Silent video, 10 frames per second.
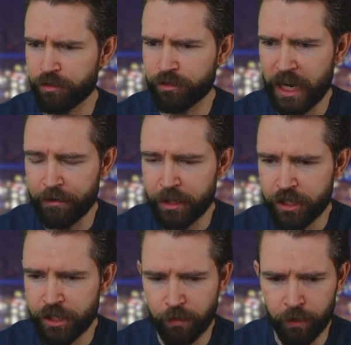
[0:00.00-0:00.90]

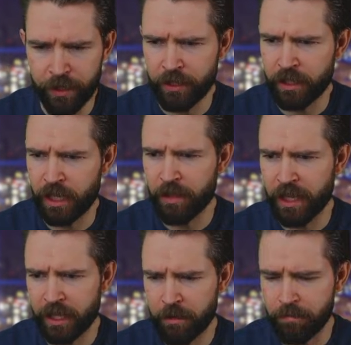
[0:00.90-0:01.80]
garage, we're in
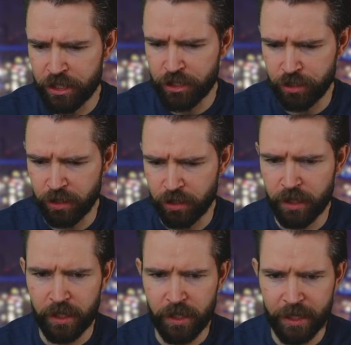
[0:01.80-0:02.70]
like a mixture
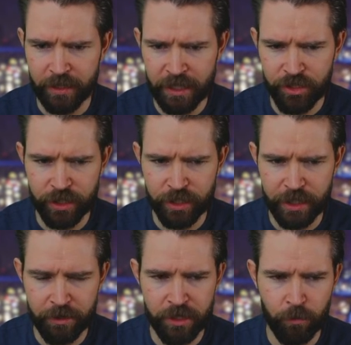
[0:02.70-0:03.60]
in the Legend
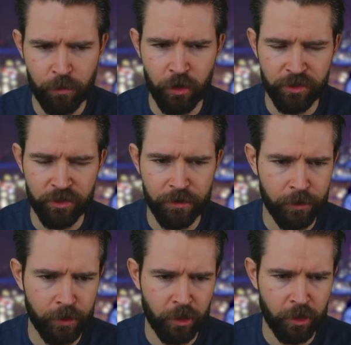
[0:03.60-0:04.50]
garage. We've got a
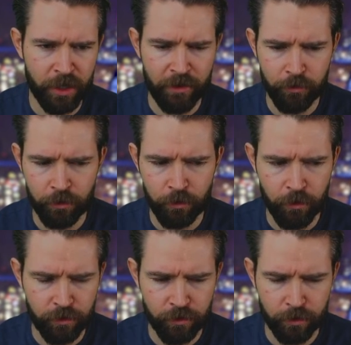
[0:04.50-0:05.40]
0 there, but if I was to go
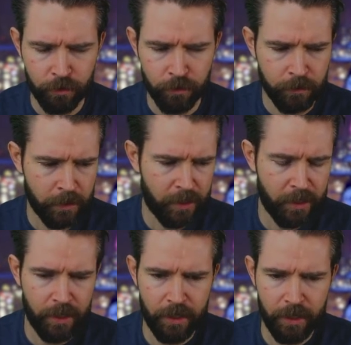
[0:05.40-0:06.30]
over to
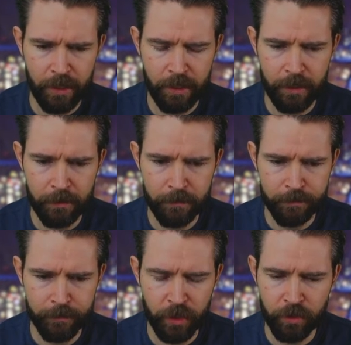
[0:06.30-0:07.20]

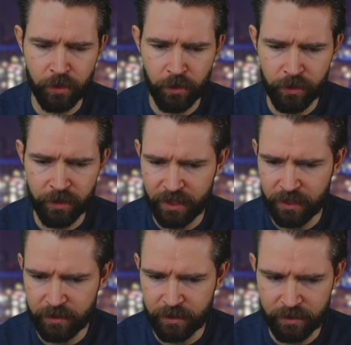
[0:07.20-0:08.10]
the
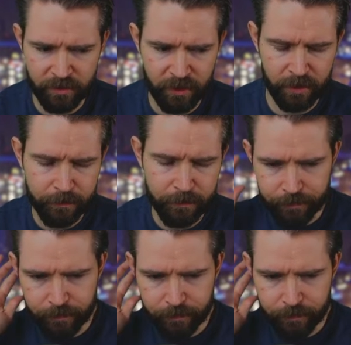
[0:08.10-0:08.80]
Koenigsegg, let's say,